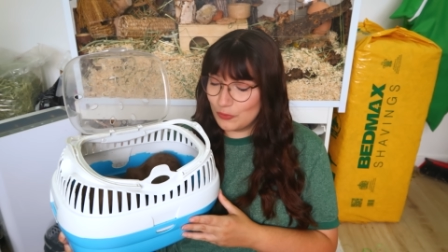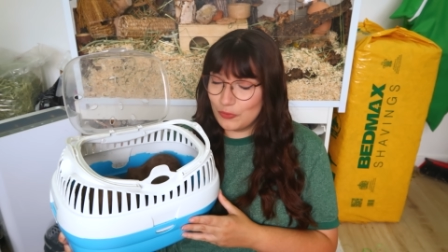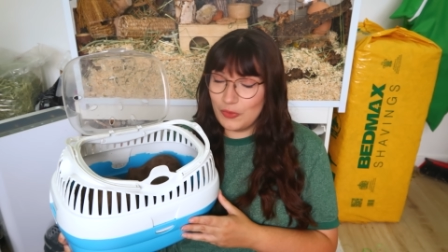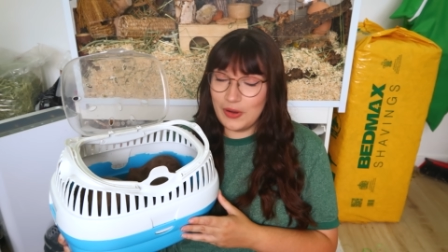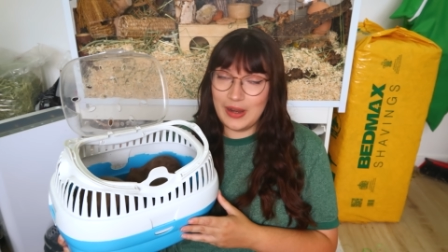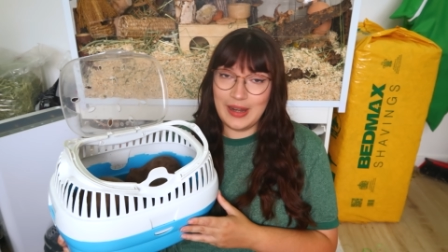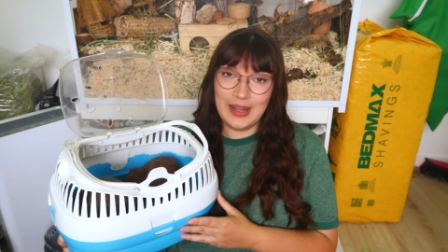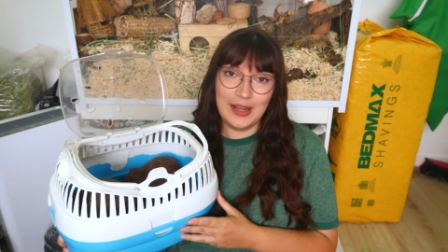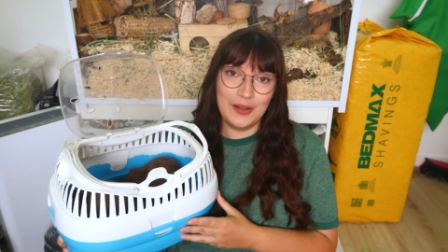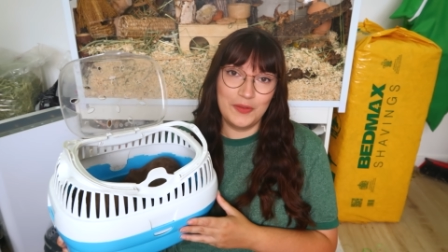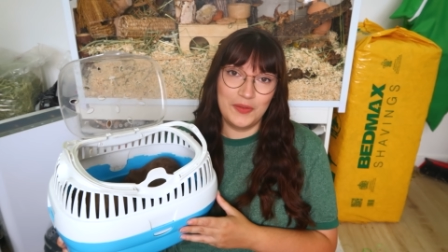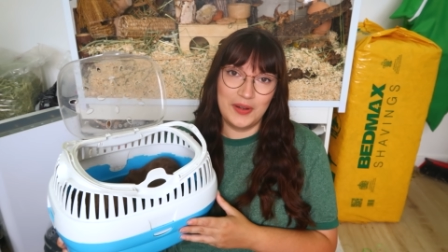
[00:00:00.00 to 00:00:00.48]

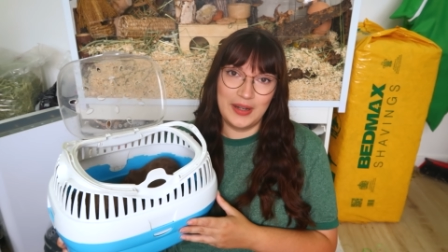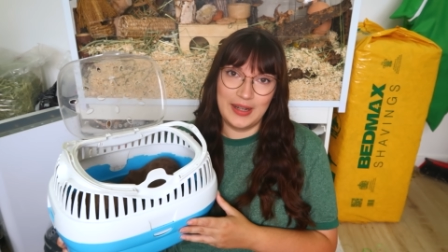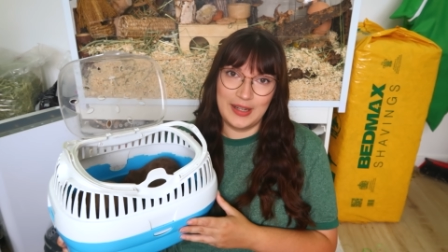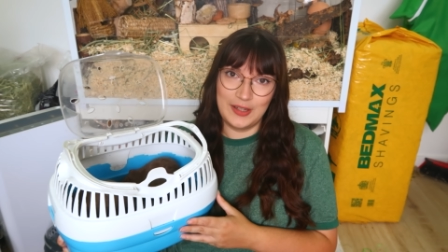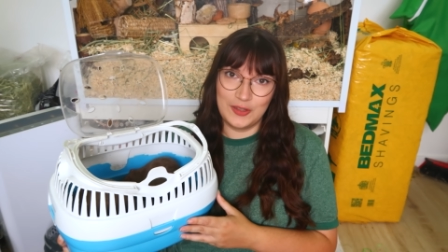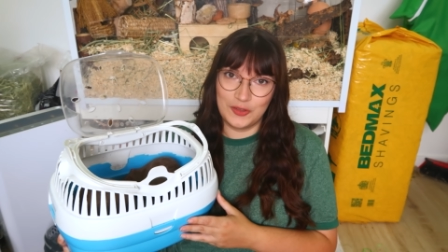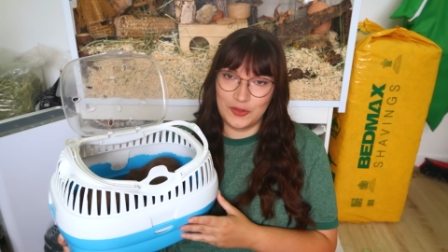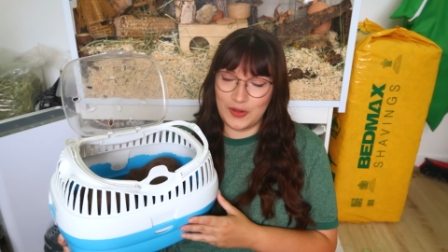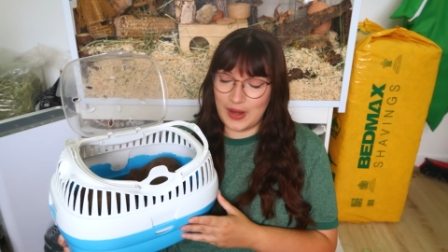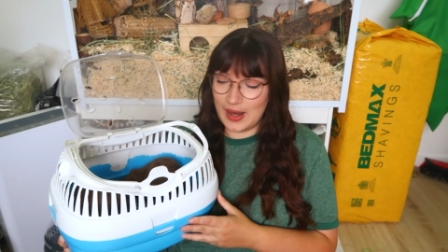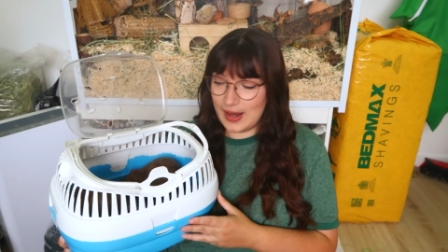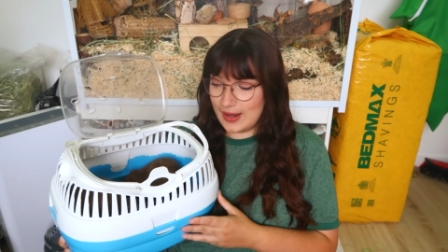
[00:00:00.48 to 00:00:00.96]
really
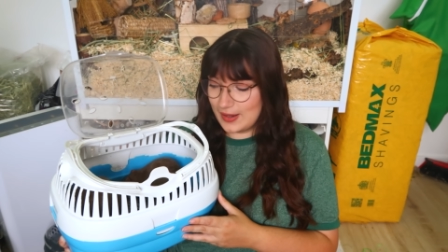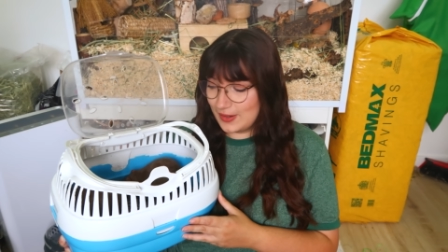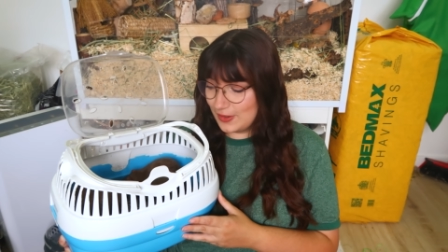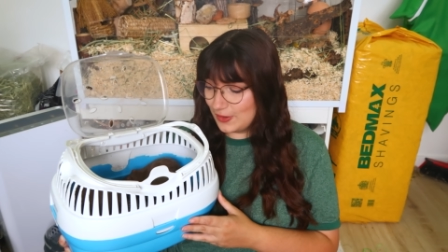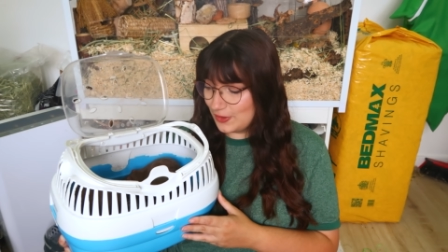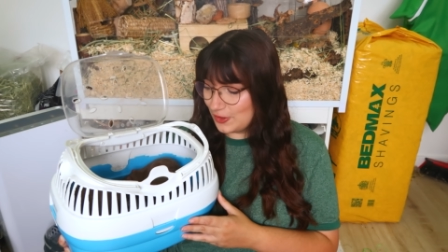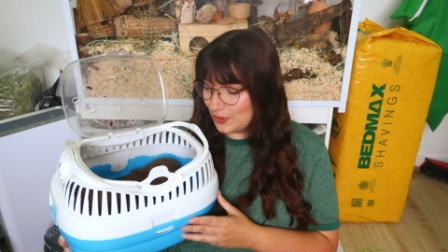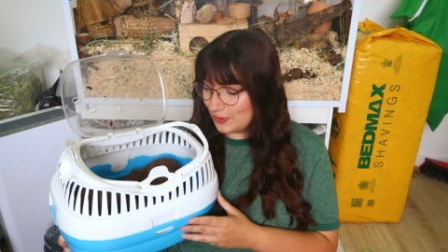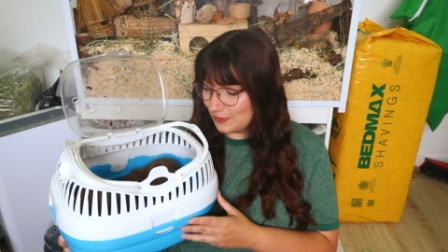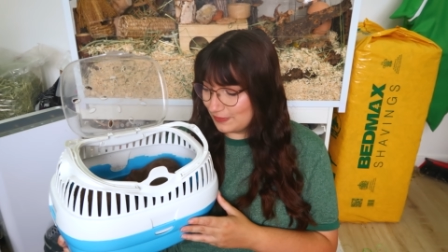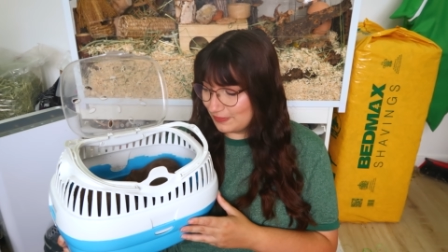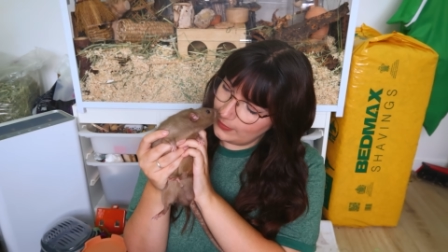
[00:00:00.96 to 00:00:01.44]
really
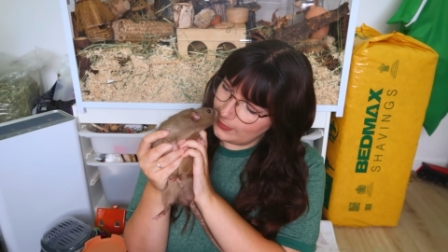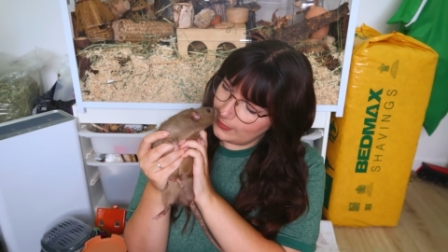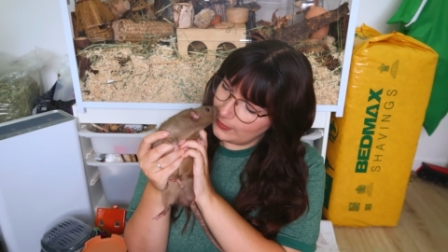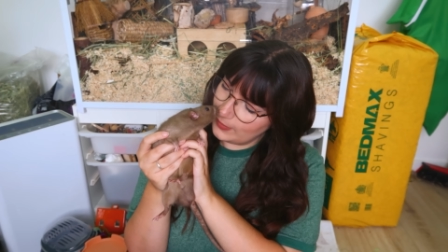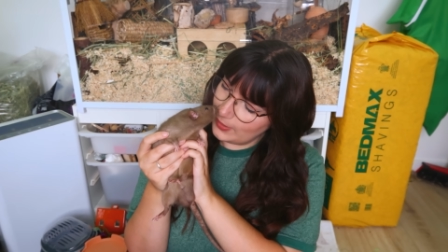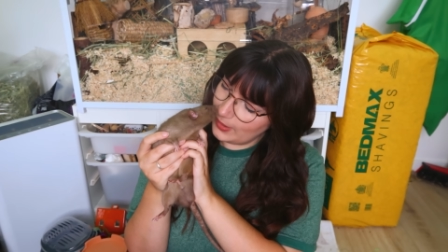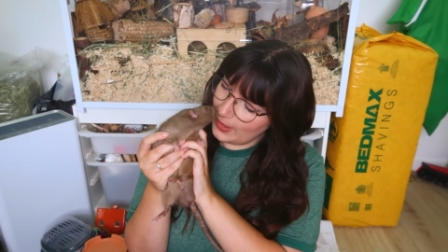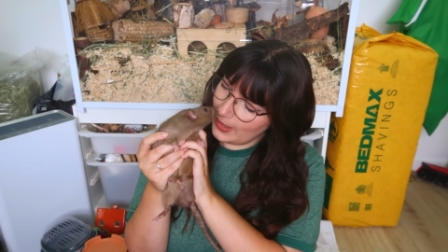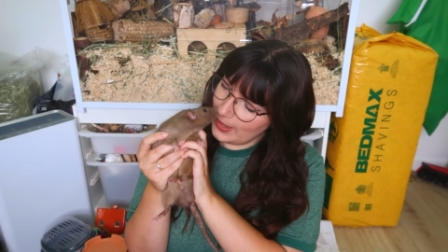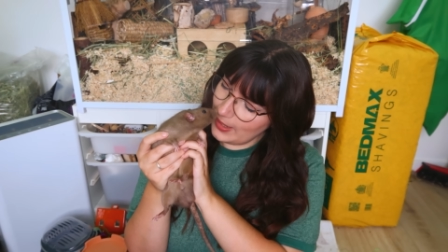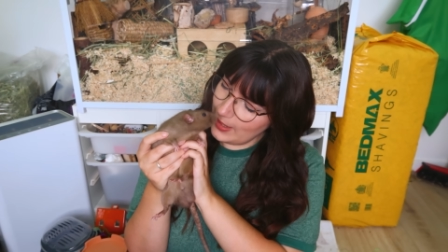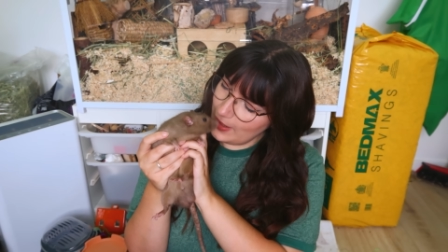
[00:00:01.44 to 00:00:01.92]
strange.
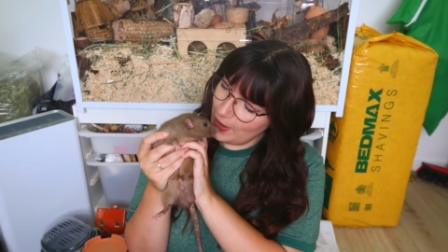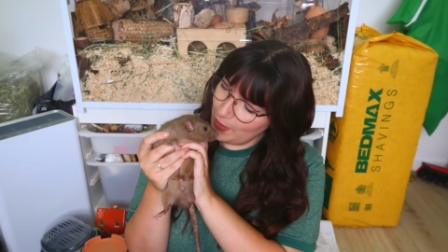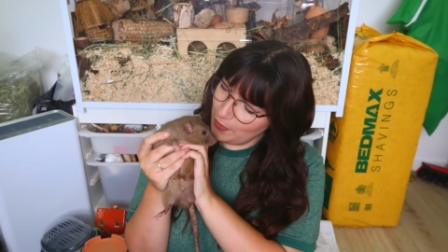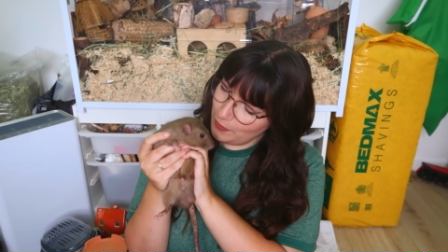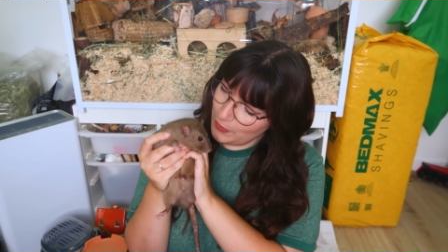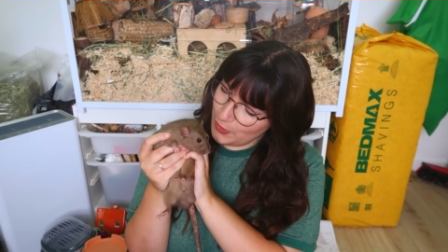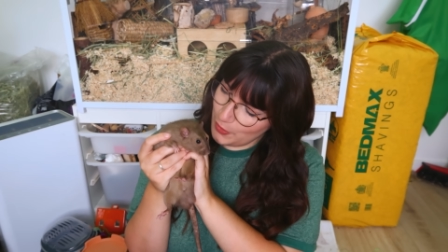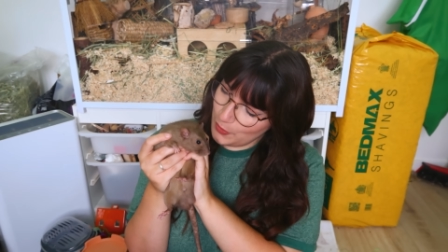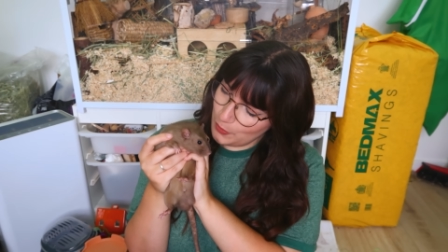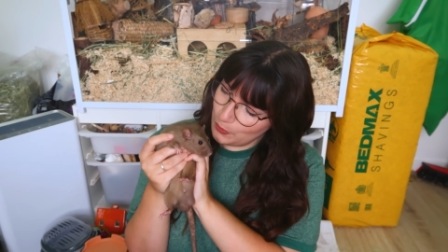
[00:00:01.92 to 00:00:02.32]
I love